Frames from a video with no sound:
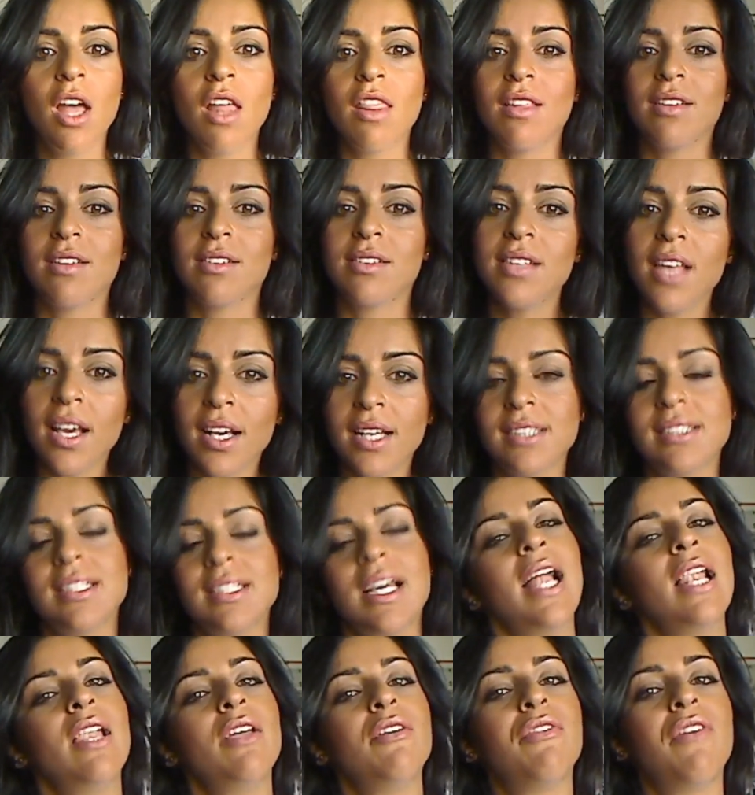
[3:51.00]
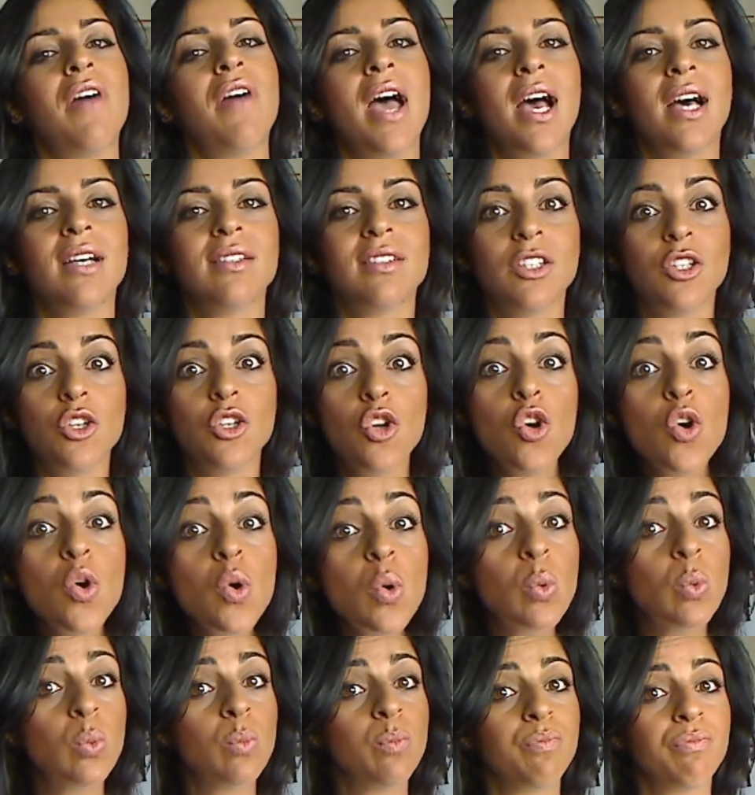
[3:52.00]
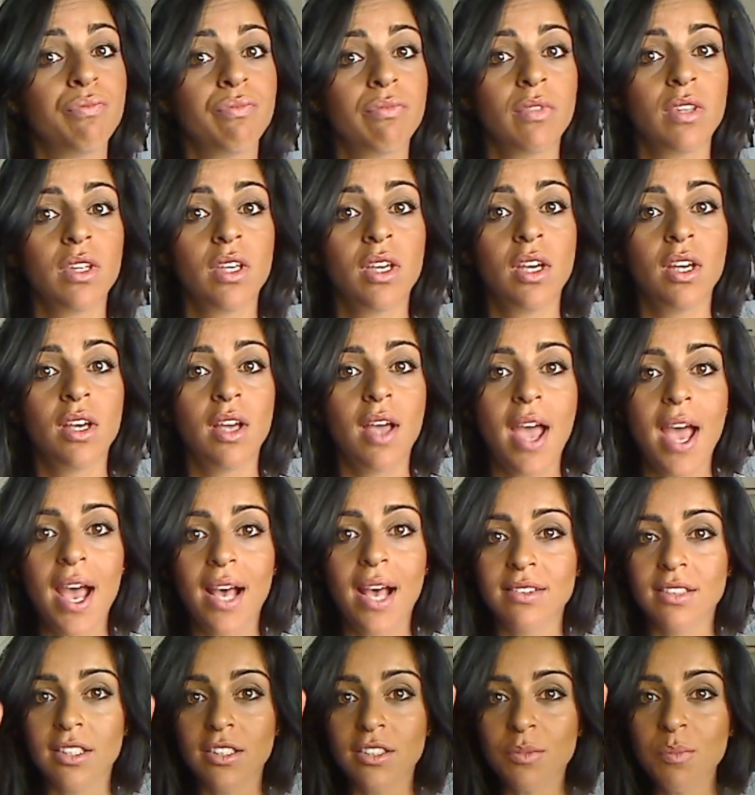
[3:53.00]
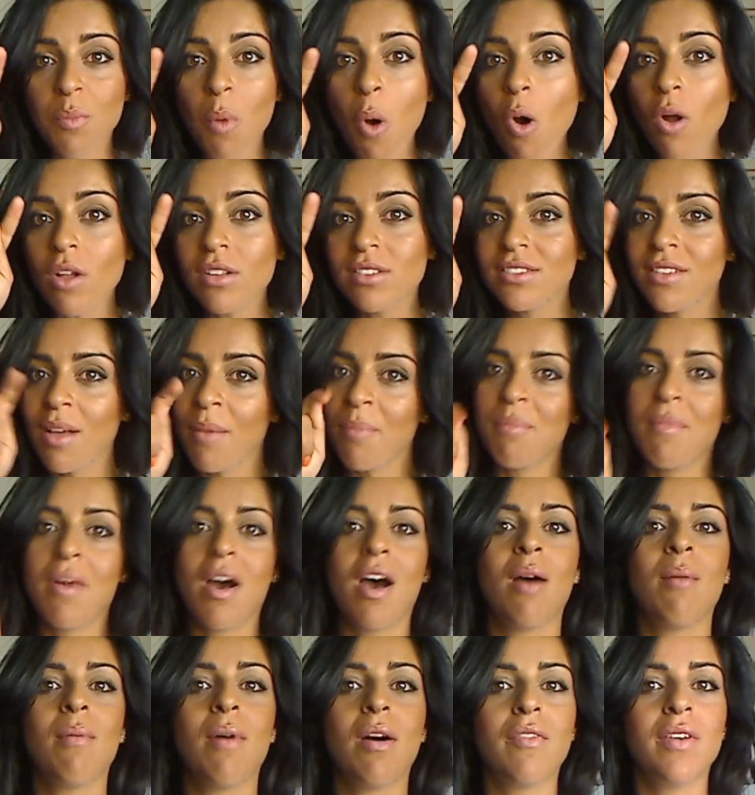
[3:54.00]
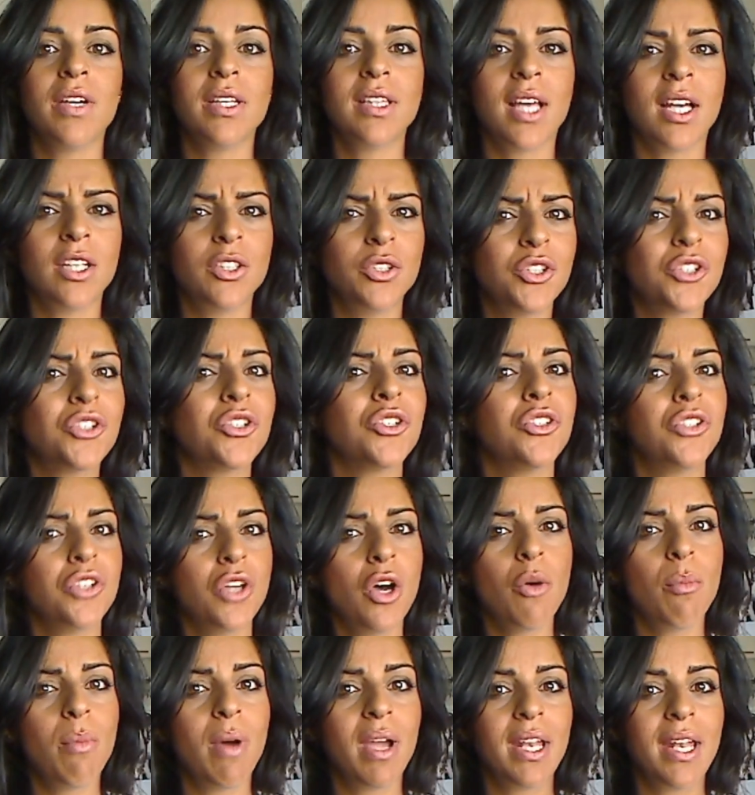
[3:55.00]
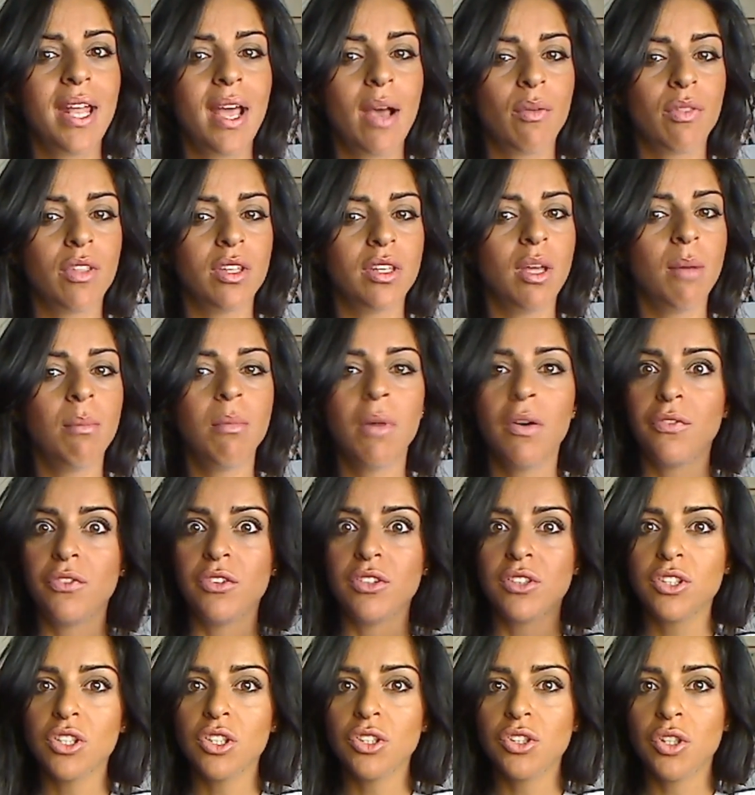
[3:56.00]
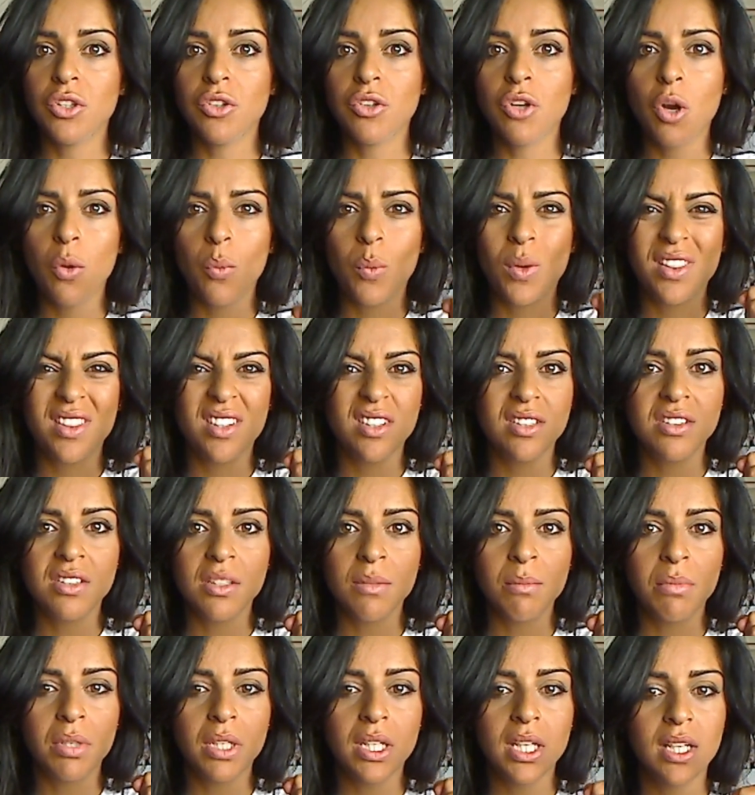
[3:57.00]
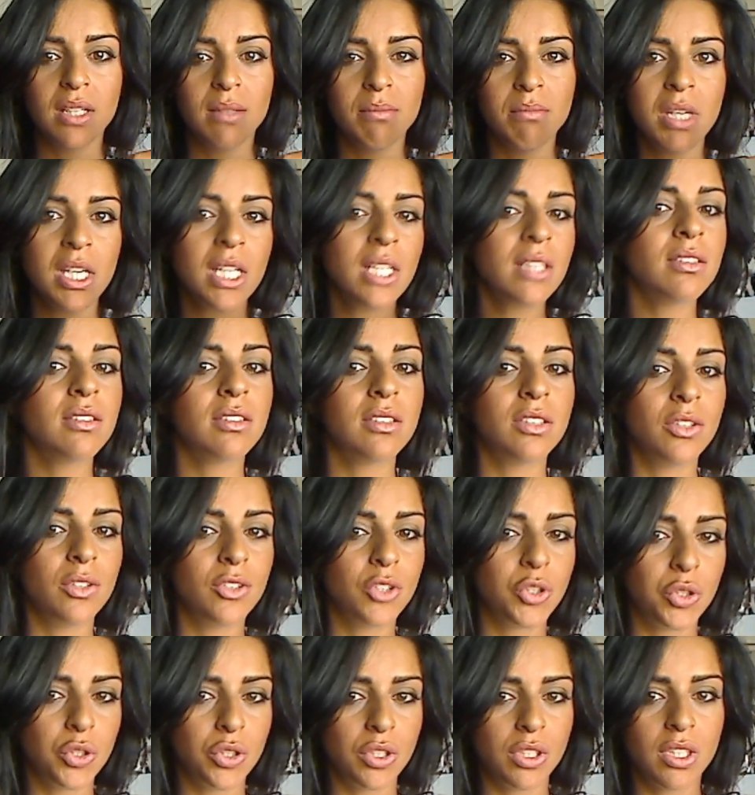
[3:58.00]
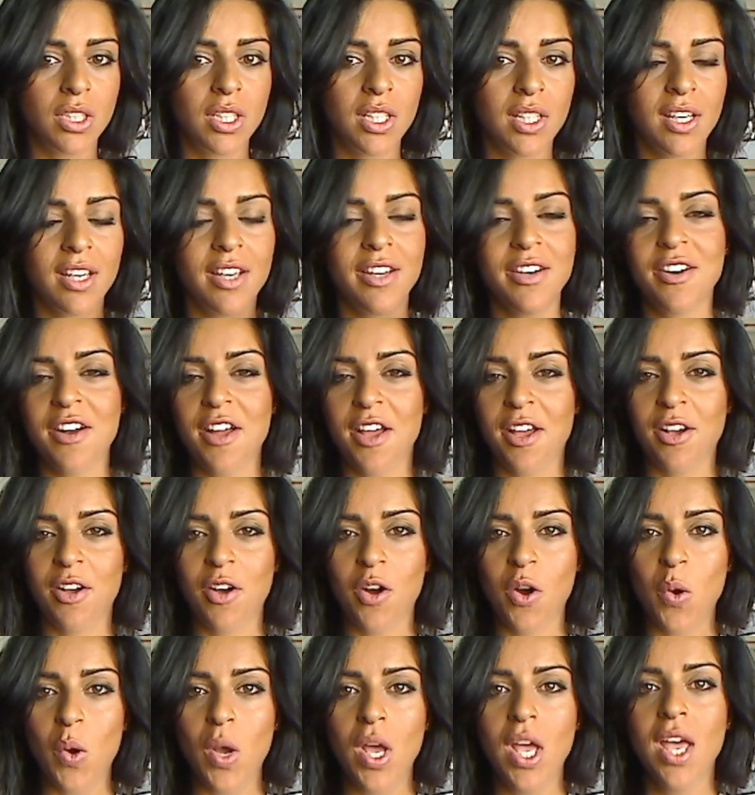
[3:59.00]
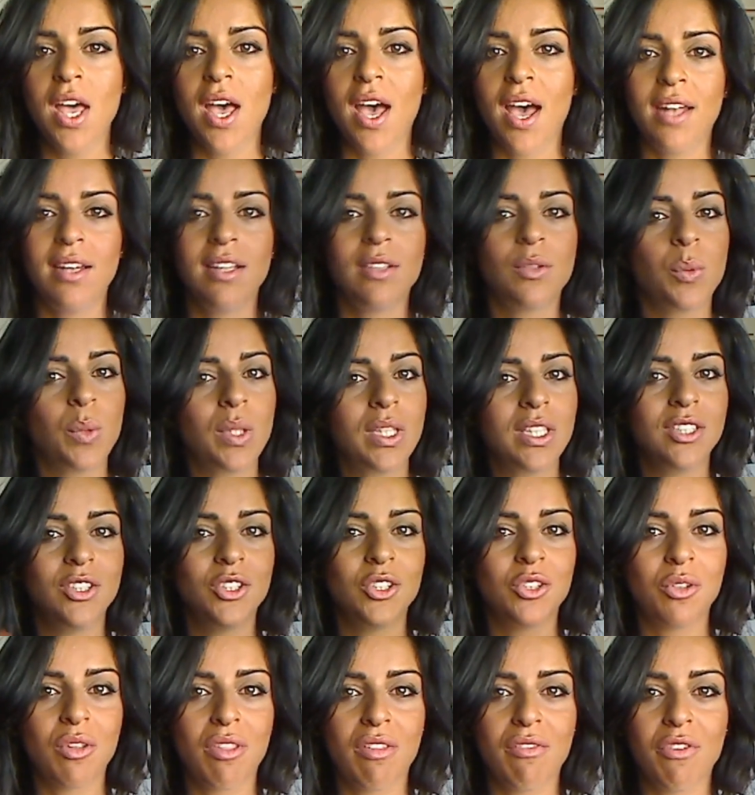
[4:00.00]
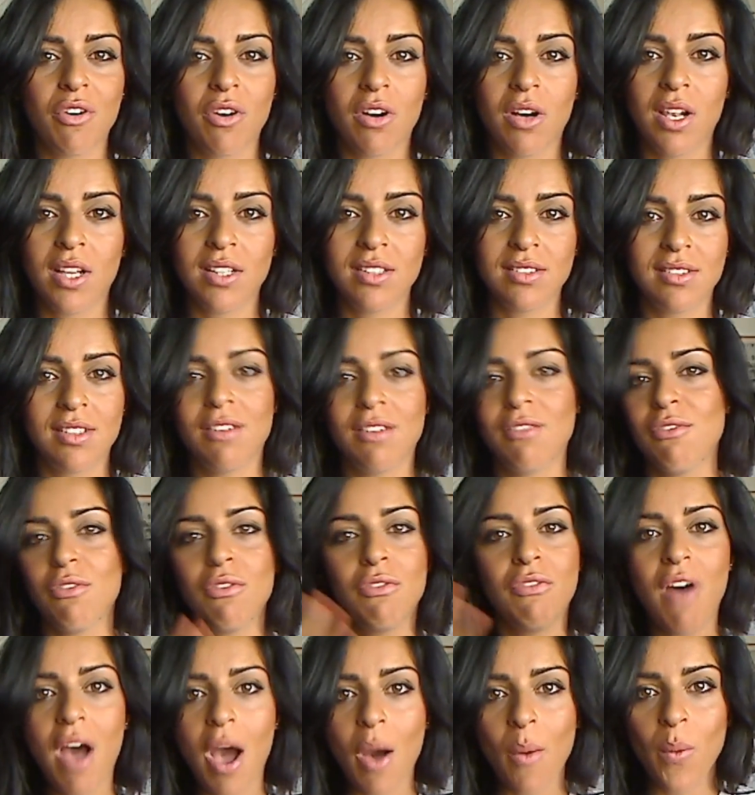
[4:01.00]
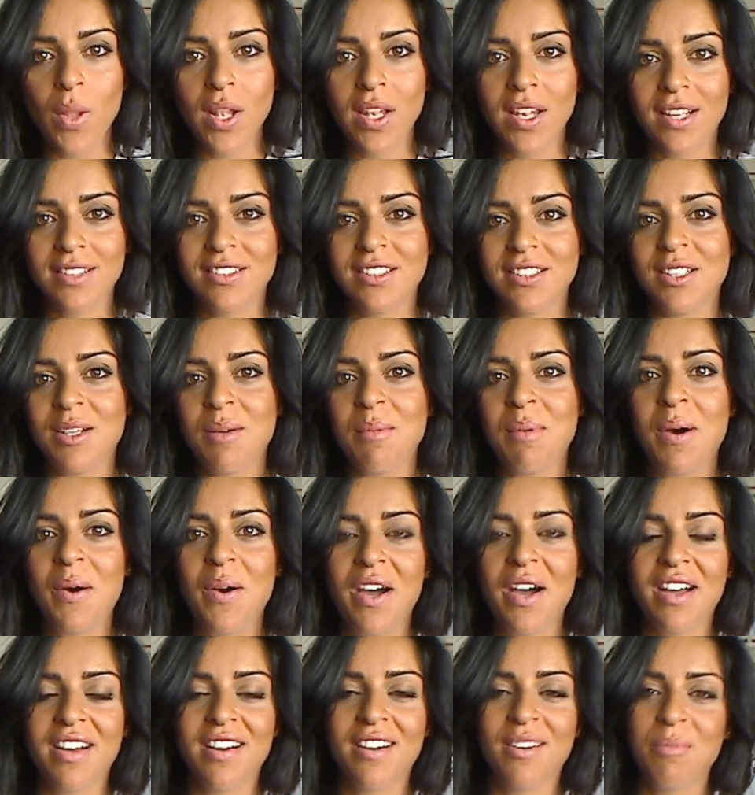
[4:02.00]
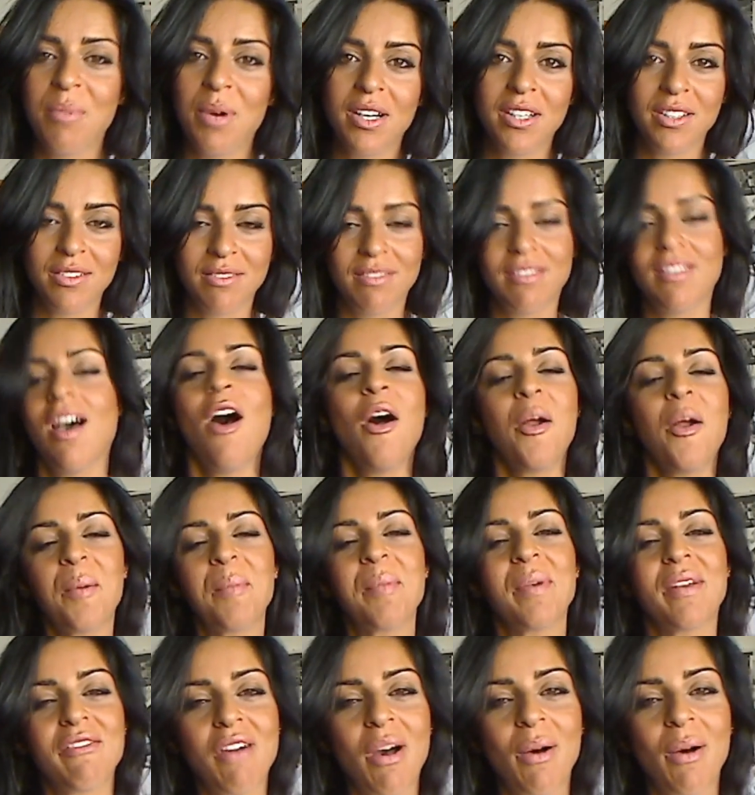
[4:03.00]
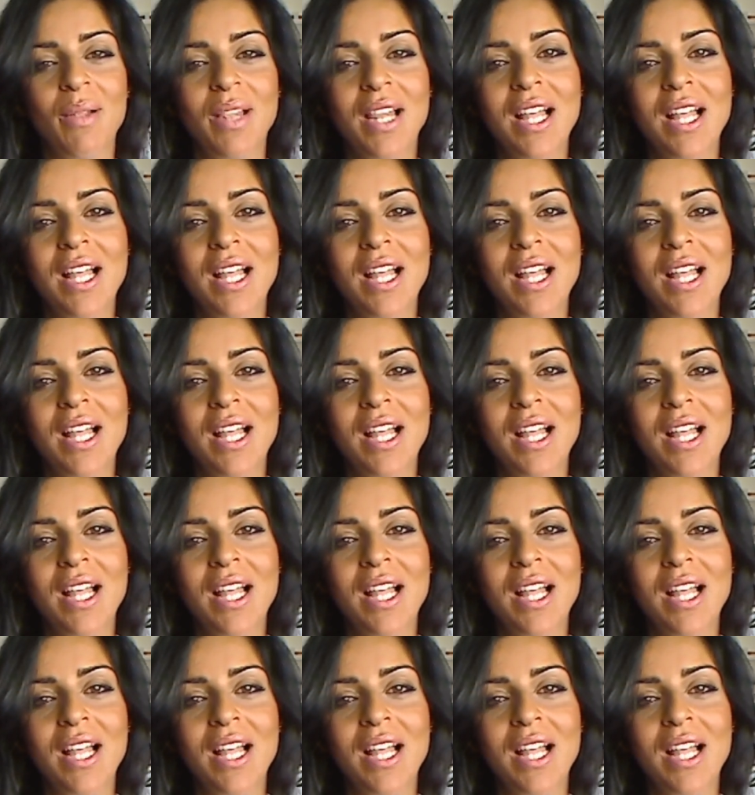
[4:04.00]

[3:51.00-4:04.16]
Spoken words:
The second alif has an u, has a small dhamma above it, and you should know by now the dhamma. If you still don't know what this symbol means, you should click here and go, and it will lead you to the vowel lesson about the Arabic vowel